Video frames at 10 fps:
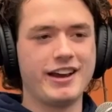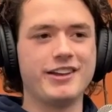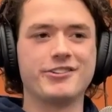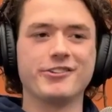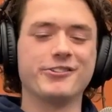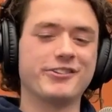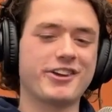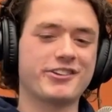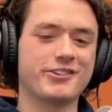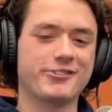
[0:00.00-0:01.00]
And so lunar
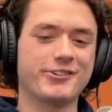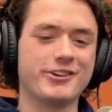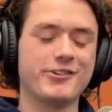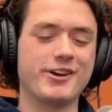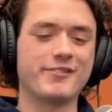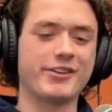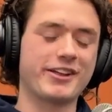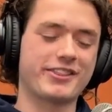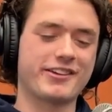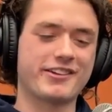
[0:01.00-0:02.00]
dust is really annoying, but
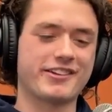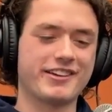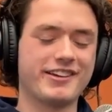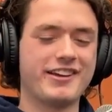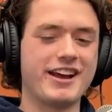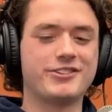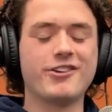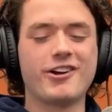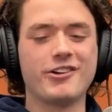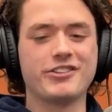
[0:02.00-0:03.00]
like it's
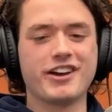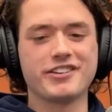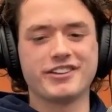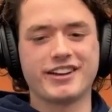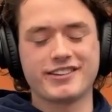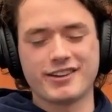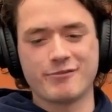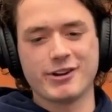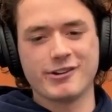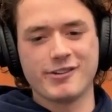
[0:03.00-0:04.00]
not all dust, it gets like
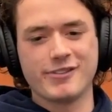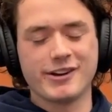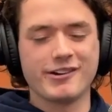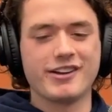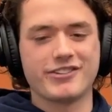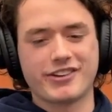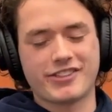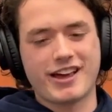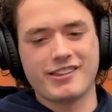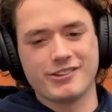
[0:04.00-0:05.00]
bigger and bigger, and it's like
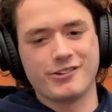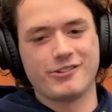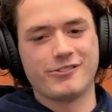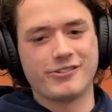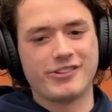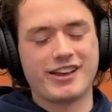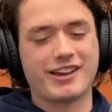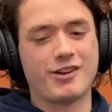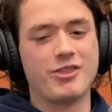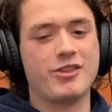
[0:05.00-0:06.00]
that little,
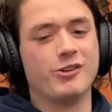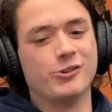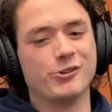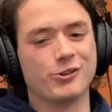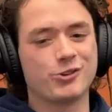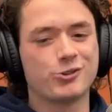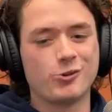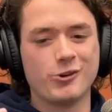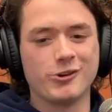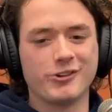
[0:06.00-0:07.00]
like the lunar
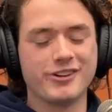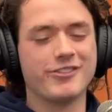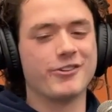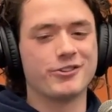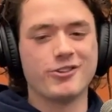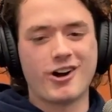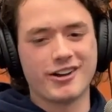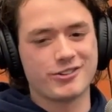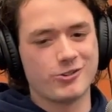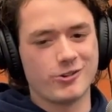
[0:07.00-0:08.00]
soil, even though it's
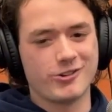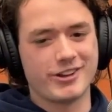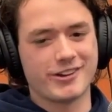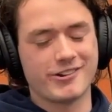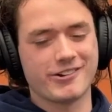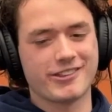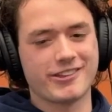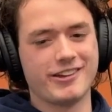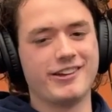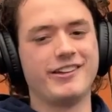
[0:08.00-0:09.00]
not soil like Earth,
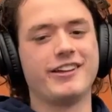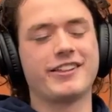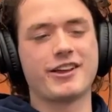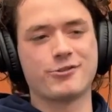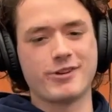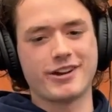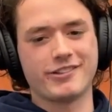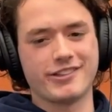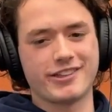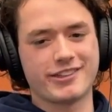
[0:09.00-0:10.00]
like that's
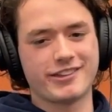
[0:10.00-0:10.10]
regolith.